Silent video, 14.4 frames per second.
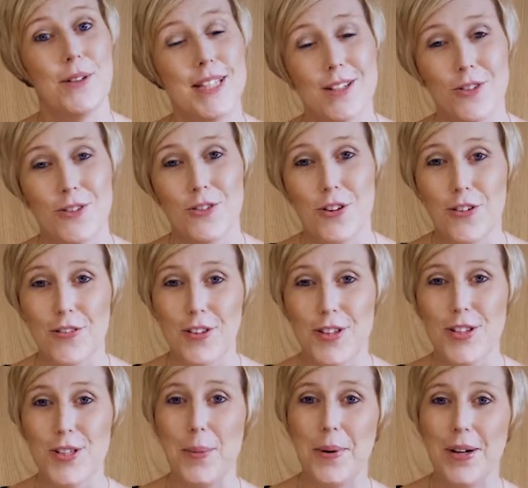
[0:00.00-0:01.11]
the children are off for the
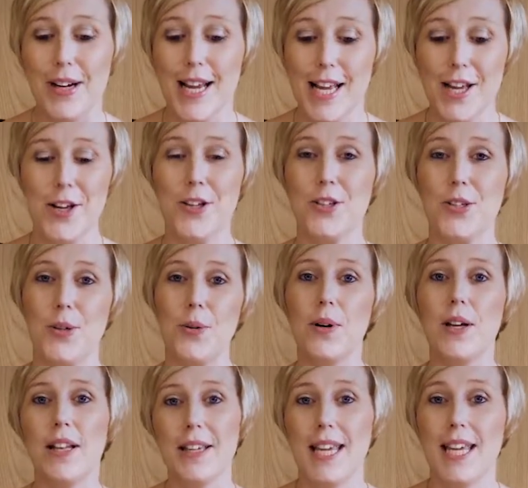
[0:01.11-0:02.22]
summer, so
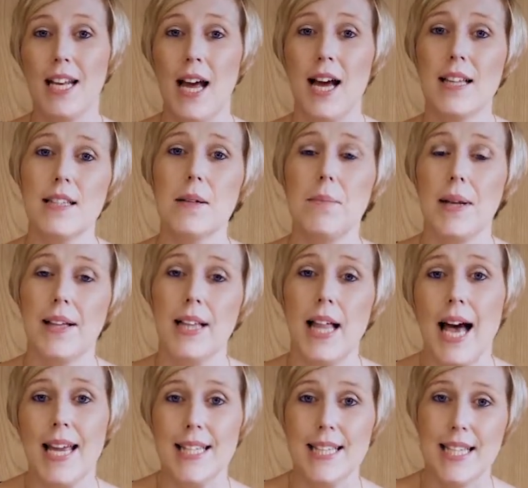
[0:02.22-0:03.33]
looking at some little
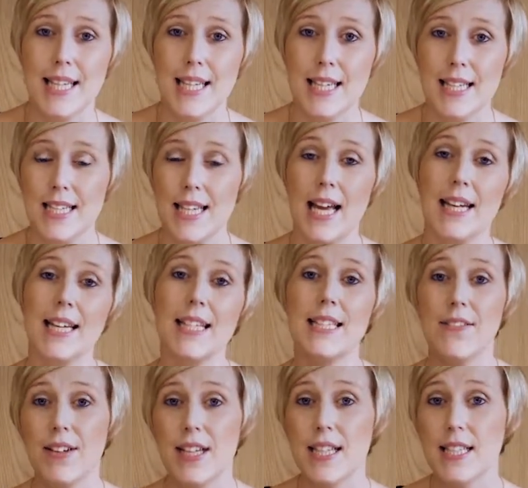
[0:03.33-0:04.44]
ideas and
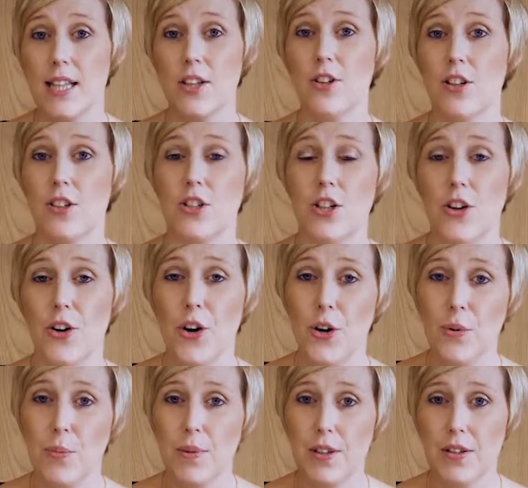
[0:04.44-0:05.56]
activities that you can do at
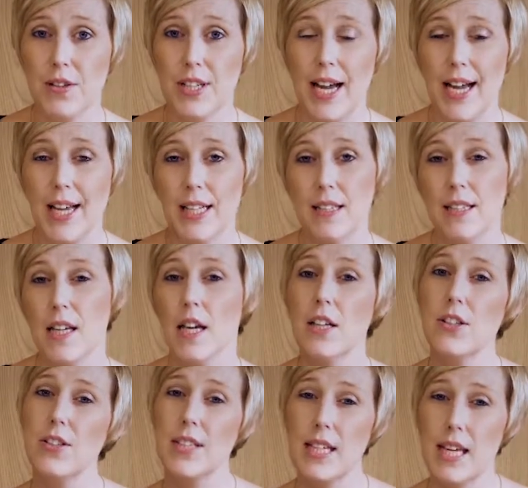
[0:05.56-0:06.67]
home with your child
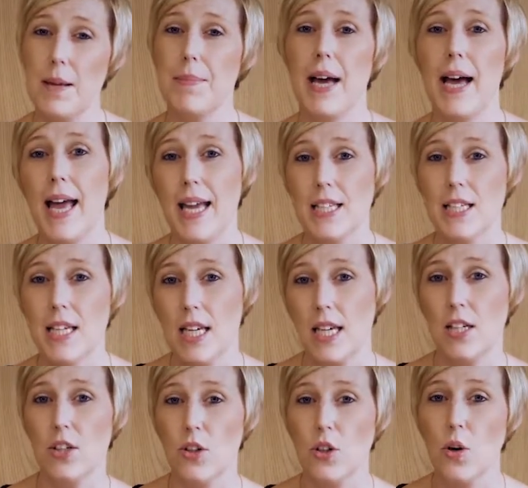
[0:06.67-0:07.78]
just to keep that
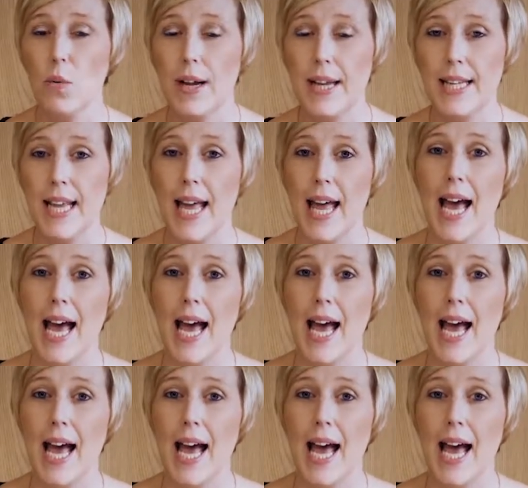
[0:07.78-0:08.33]
education going